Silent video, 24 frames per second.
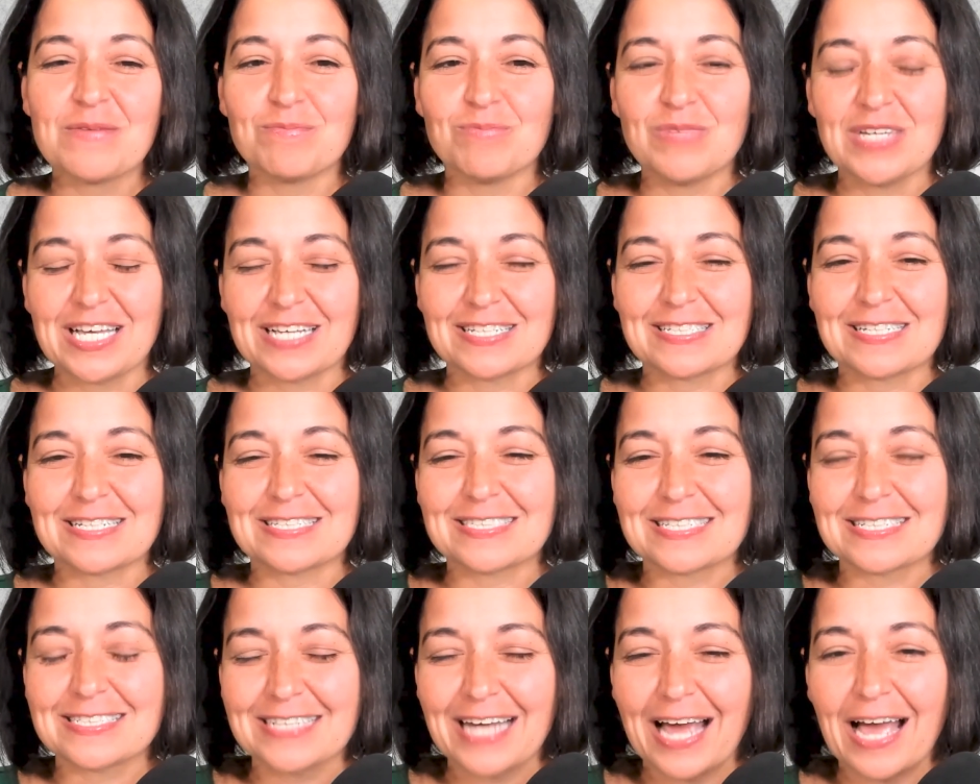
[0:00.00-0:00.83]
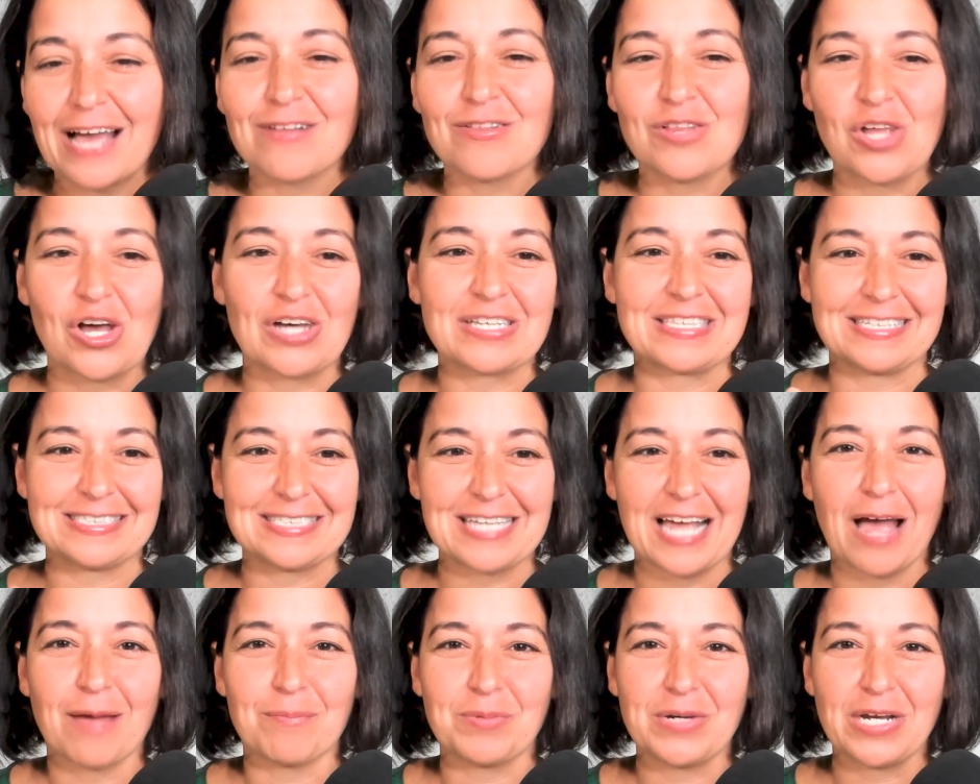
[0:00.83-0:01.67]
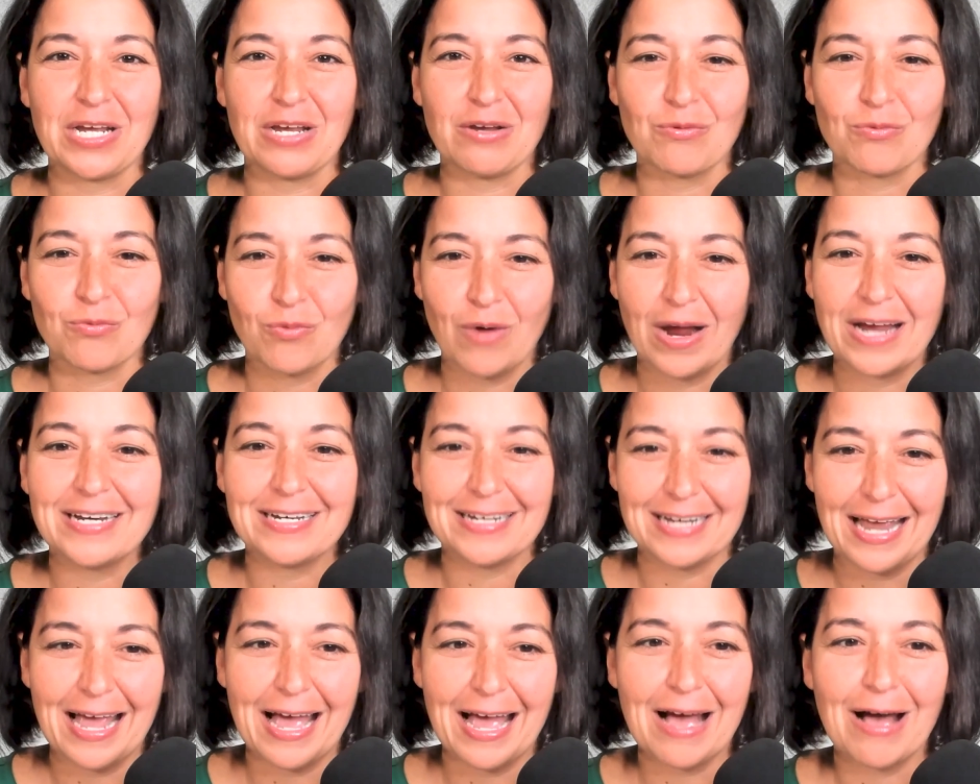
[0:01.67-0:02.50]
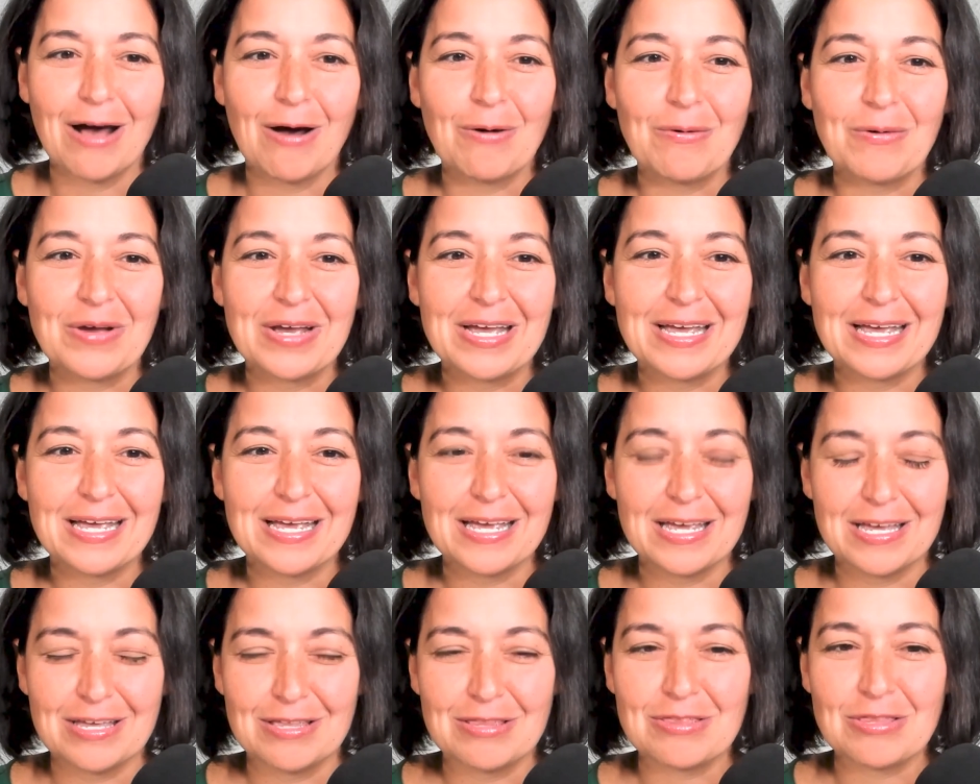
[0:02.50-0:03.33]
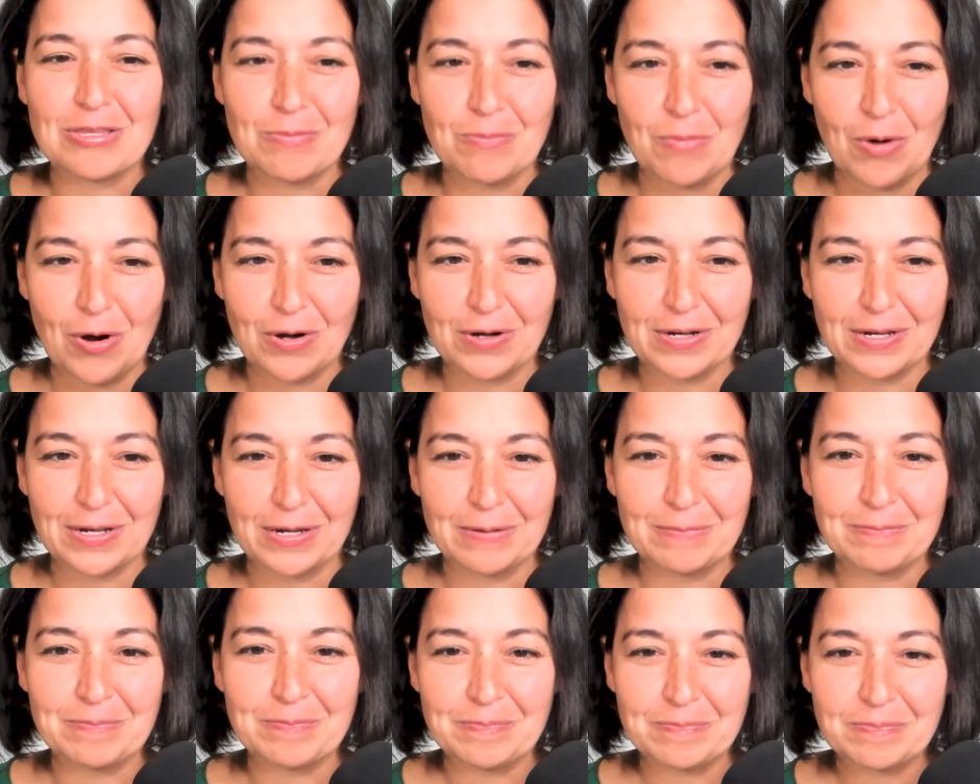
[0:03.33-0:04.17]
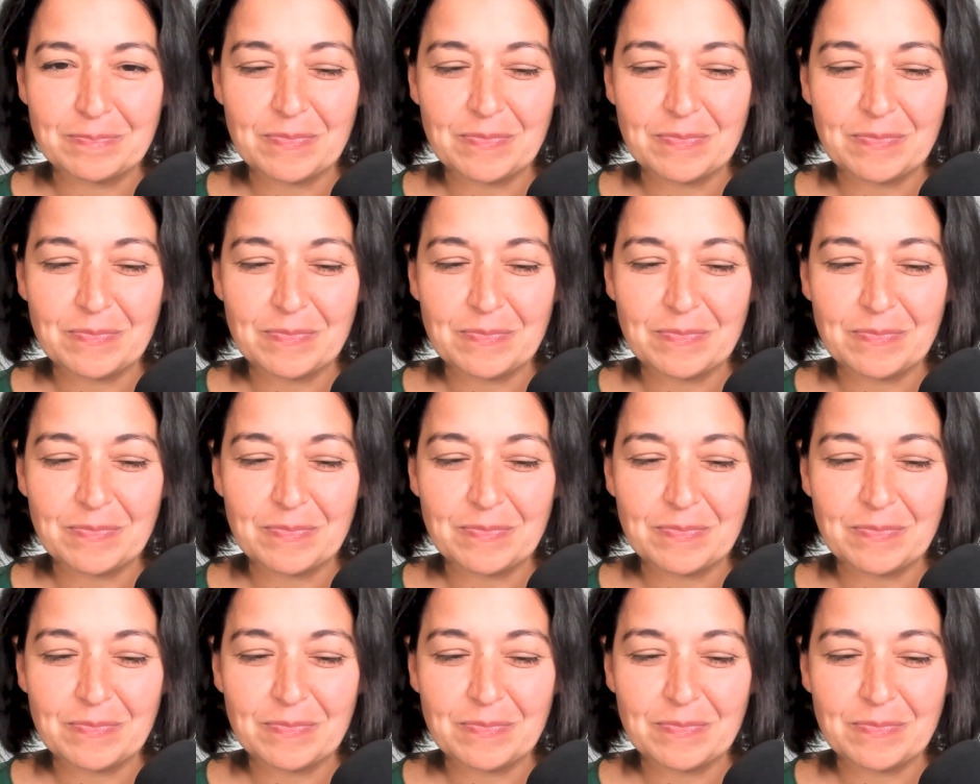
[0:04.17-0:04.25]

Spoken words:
because it's a dialogue that's happening right now in the market.